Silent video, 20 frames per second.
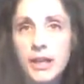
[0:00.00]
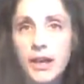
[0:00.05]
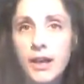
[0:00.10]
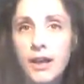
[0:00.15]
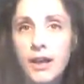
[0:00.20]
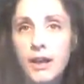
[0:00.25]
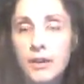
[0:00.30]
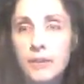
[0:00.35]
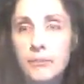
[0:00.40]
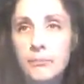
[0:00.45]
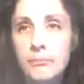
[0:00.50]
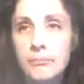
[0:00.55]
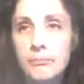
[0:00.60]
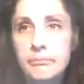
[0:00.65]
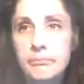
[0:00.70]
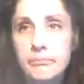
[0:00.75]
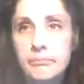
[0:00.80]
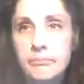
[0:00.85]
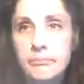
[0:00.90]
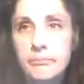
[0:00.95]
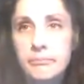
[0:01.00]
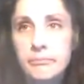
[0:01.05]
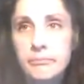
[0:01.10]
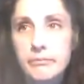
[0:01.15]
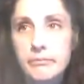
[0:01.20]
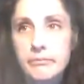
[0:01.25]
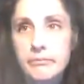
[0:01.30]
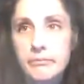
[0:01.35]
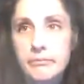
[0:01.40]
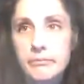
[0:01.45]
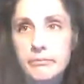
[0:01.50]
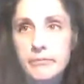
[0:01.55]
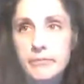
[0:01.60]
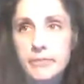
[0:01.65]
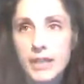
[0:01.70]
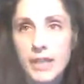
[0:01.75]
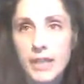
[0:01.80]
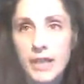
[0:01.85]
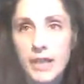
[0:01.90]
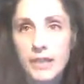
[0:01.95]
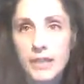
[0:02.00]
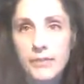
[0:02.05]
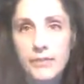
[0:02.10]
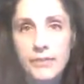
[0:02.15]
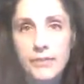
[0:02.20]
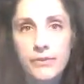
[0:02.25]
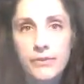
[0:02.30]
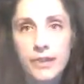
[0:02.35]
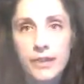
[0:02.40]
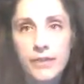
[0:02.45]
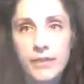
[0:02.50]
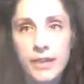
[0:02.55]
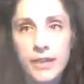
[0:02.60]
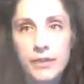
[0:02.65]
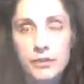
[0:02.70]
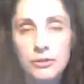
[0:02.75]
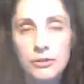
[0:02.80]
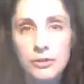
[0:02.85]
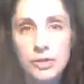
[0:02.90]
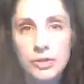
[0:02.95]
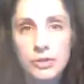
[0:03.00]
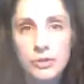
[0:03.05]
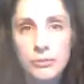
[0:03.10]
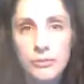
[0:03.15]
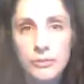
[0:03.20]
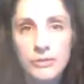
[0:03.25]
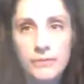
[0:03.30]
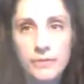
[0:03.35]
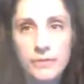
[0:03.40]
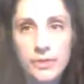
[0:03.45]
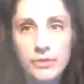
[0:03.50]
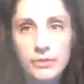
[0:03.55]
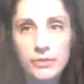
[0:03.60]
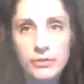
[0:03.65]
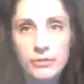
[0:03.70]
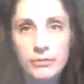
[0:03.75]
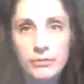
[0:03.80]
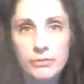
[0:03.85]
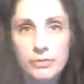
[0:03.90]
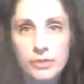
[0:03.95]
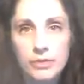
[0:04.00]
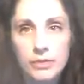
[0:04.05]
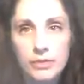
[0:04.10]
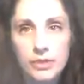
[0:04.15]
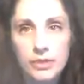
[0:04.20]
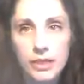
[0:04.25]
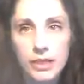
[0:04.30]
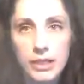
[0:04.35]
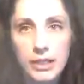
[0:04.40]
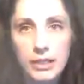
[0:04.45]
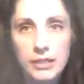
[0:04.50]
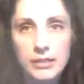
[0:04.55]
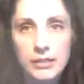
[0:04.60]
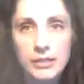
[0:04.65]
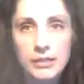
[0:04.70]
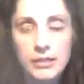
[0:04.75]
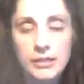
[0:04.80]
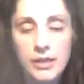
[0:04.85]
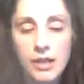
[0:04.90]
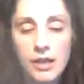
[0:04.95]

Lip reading: Um, I think that learning should be fun too, and